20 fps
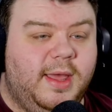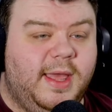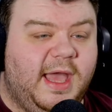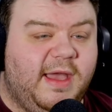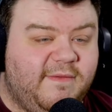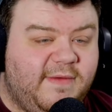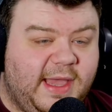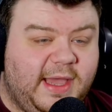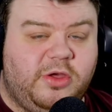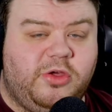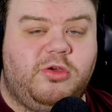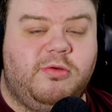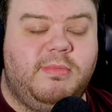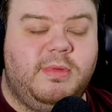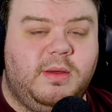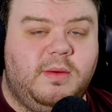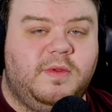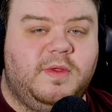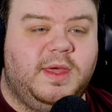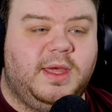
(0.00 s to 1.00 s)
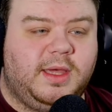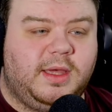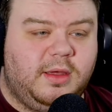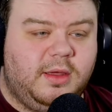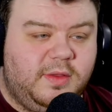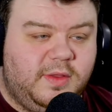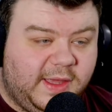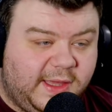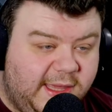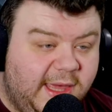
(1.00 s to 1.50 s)
Have action
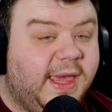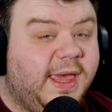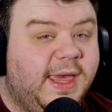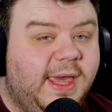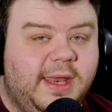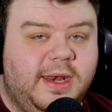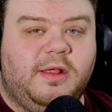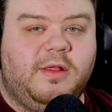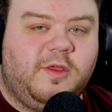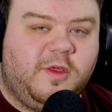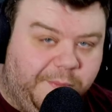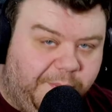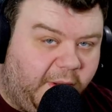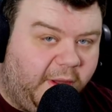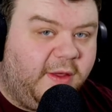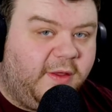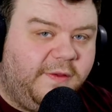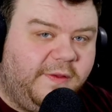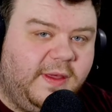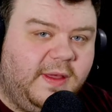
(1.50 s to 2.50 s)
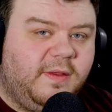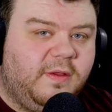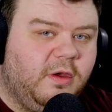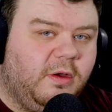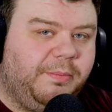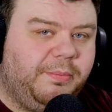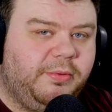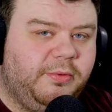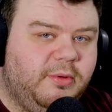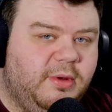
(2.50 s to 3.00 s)
music to kick in and spice things
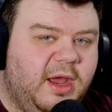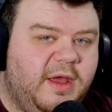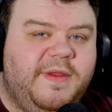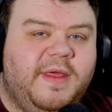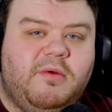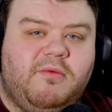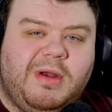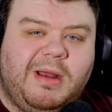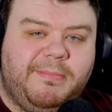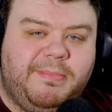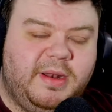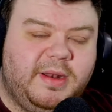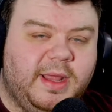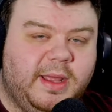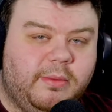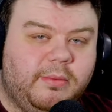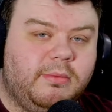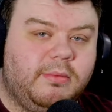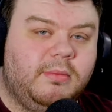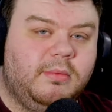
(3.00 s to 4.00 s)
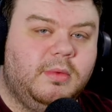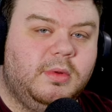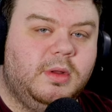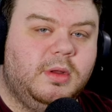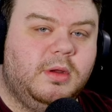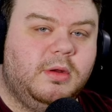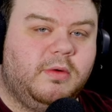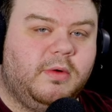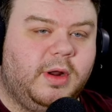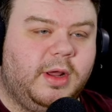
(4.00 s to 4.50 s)
up and then ramp it down,
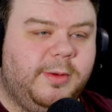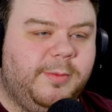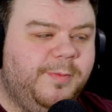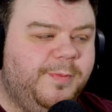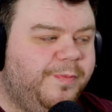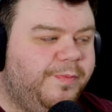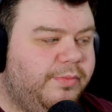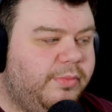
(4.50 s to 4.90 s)
right?